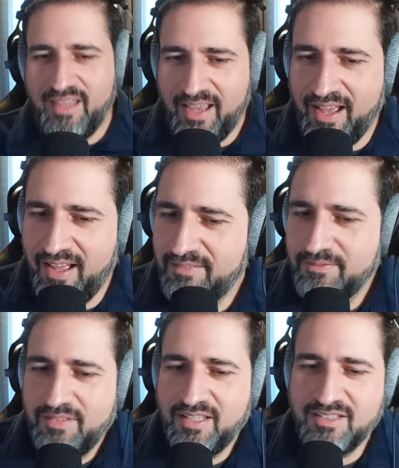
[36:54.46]
Yeah,
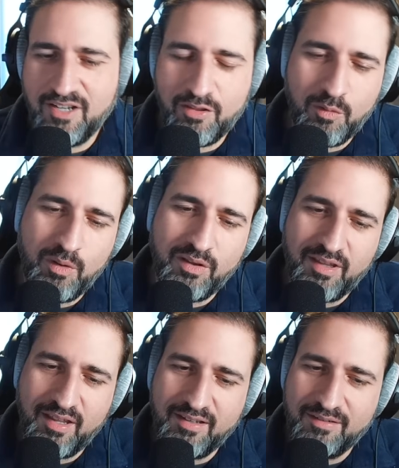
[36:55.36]
that's another
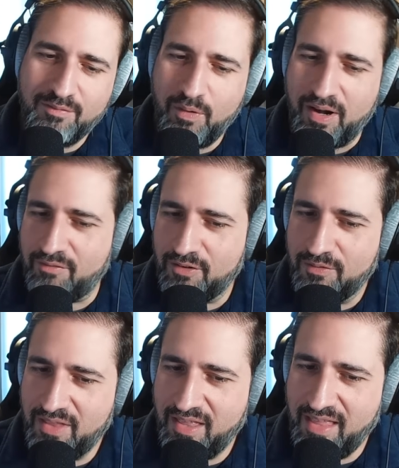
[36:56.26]
one, like,
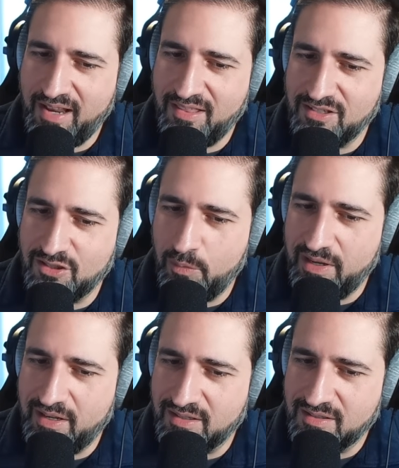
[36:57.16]
whatever. That I think is the
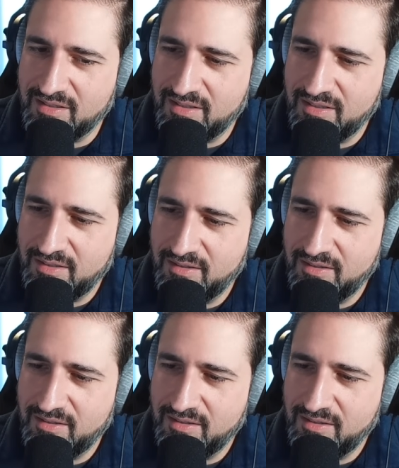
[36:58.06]
weakest.